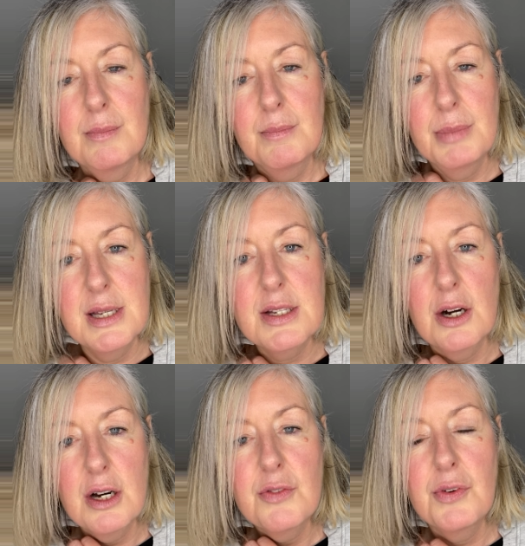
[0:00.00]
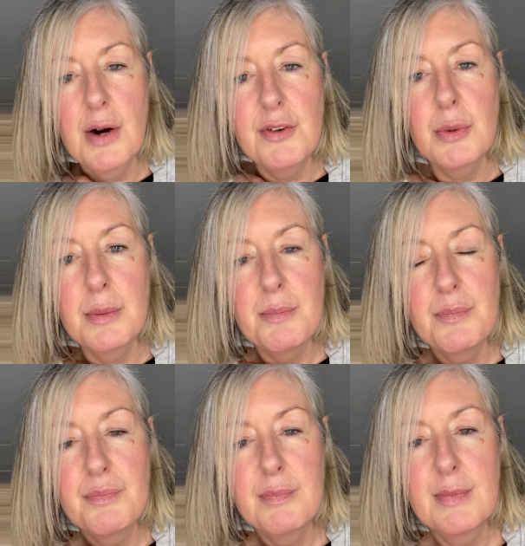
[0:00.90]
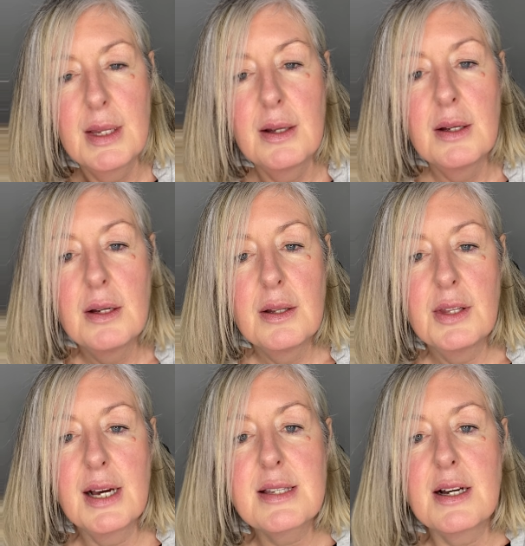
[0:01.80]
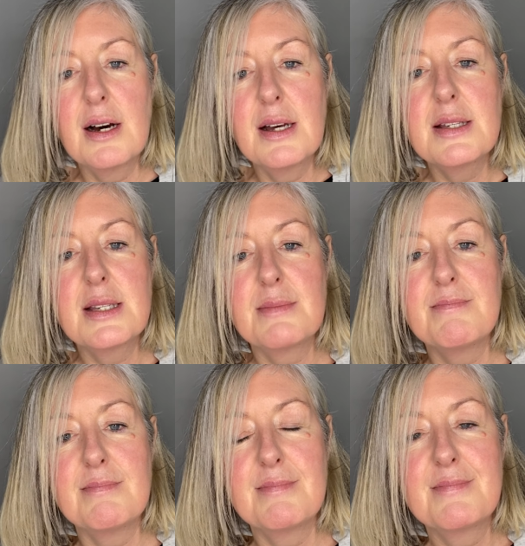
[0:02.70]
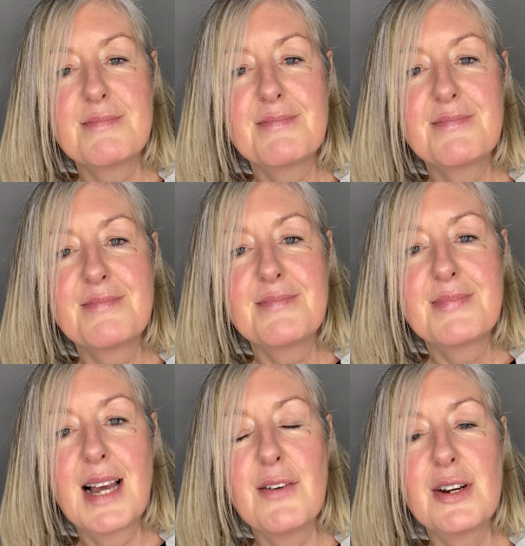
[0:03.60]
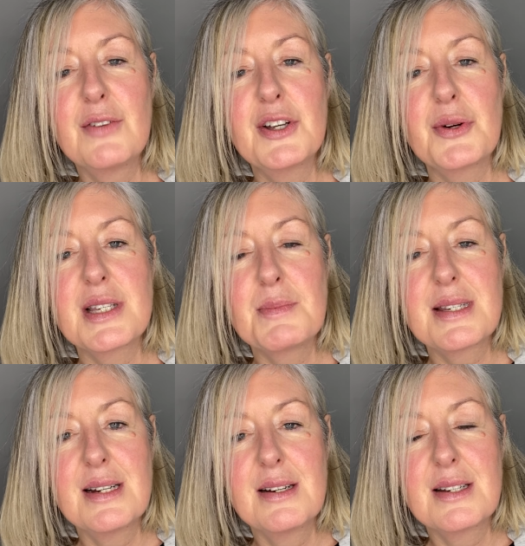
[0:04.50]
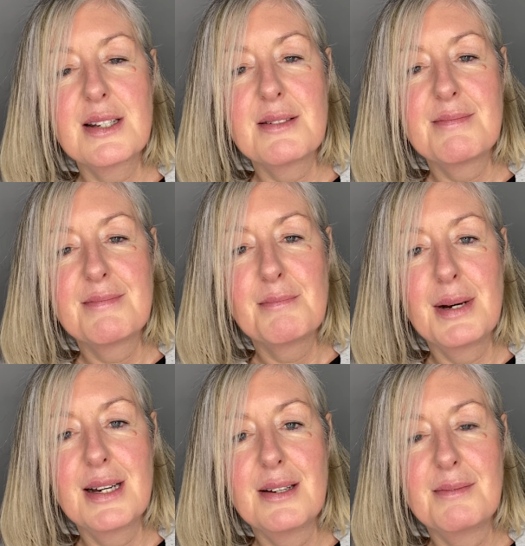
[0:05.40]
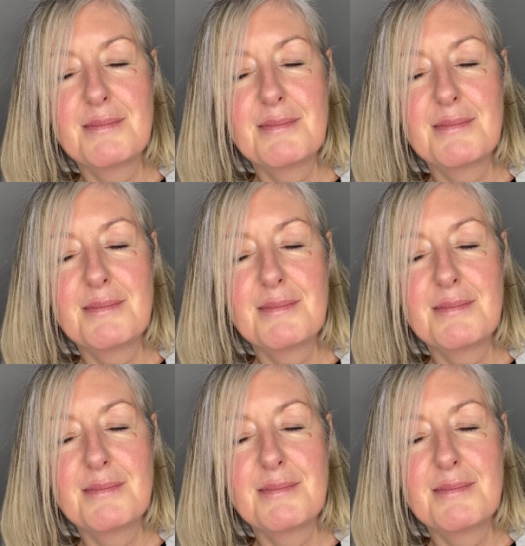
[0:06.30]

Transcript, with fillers: Please God for everyone. Thanks, guys. Have a lovely Christmas night. Bye.